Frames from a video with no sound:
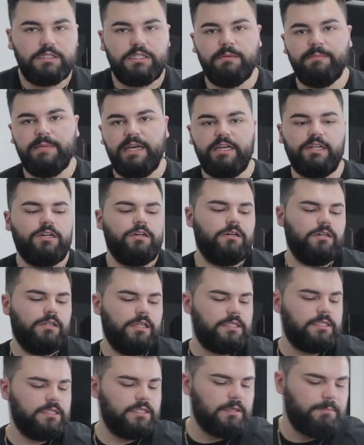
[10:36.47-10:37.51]
tomato.
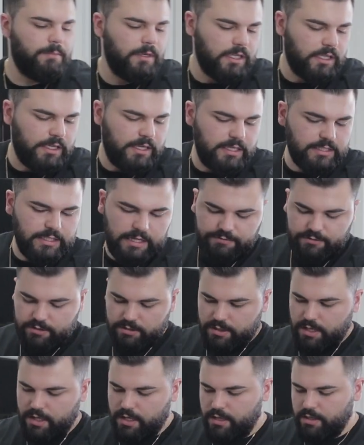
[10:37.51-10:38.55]
This is a bolognese
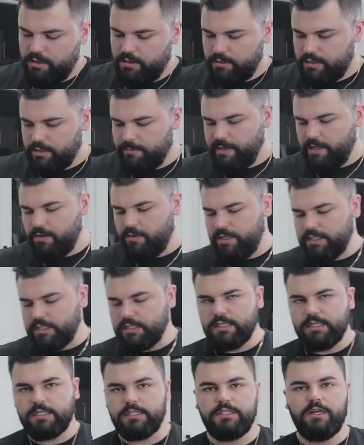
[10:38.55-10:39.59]
after all. Tomato isn't
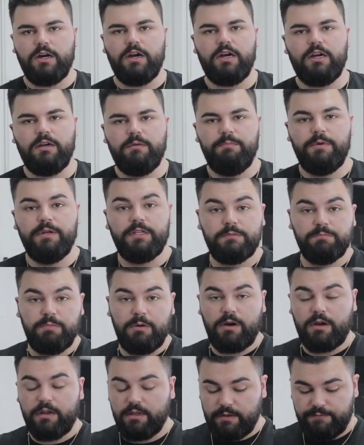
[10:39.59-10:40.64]
the star, but it's
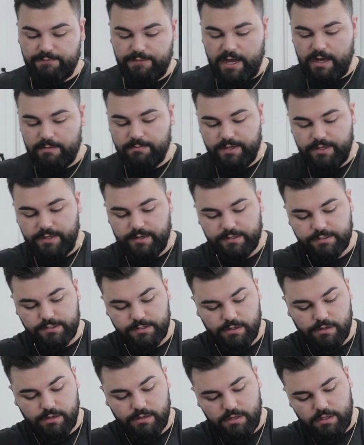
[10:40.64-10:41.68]
part of the family here.
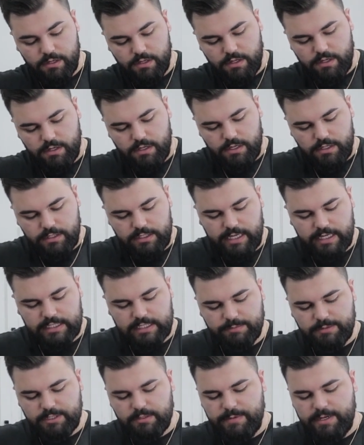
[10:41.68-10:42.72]
So take
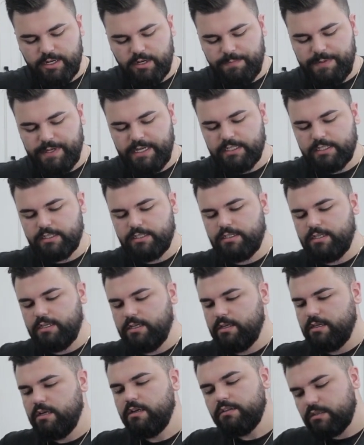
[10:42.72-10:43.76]
some tomato paste,
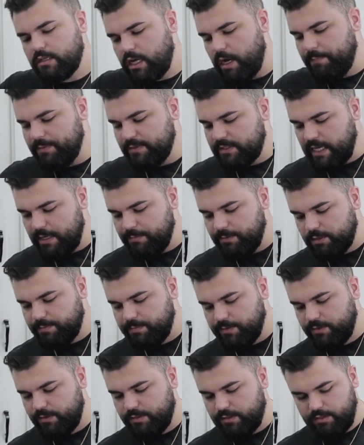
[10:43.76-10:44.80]
a couple
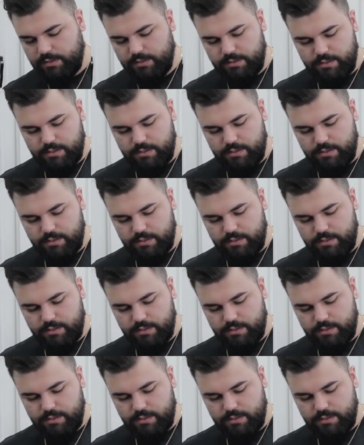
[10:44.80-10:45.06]
tablespoons.